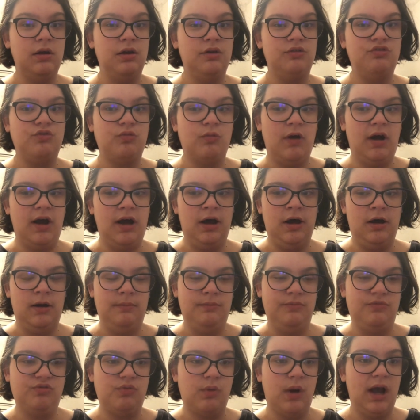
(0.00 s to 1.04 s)

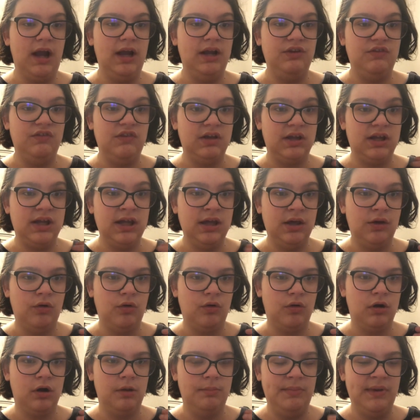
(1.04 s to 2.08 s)
trying to
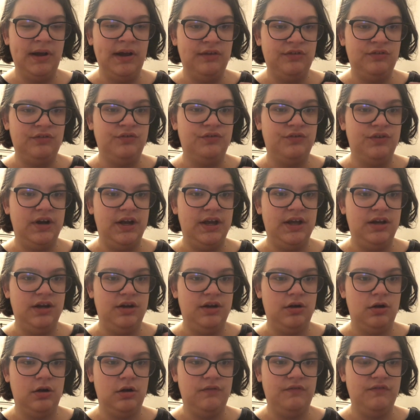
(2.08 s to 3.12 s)
kill her best friend
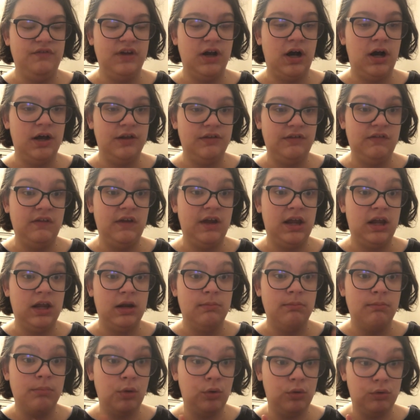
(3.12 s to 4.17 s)
and her fiance
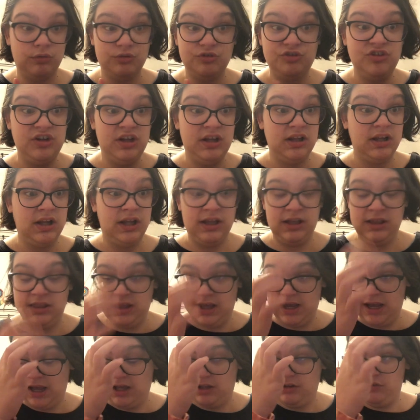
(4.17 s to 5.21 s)
and bullshit like
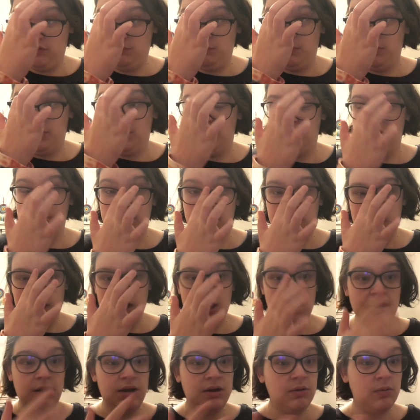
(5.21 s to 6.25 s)
that. But
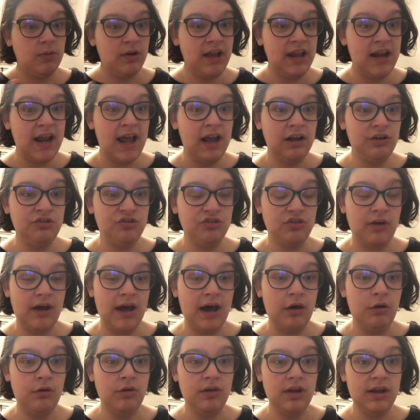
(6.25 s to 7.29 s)
in
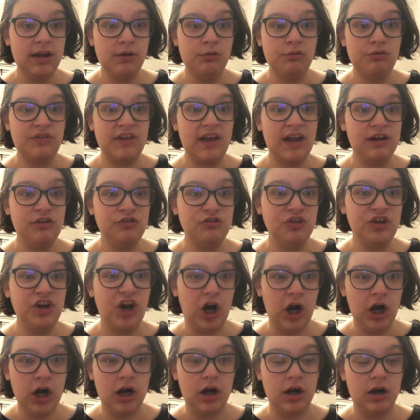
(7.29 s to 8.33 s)
actuality, it was actually
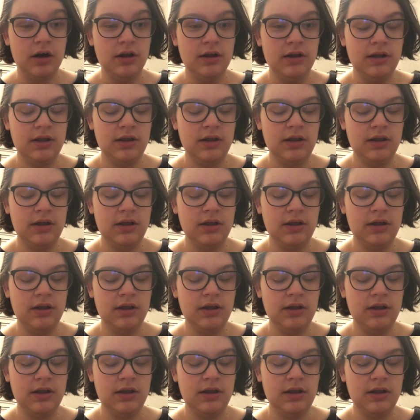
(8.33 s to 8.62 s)
her.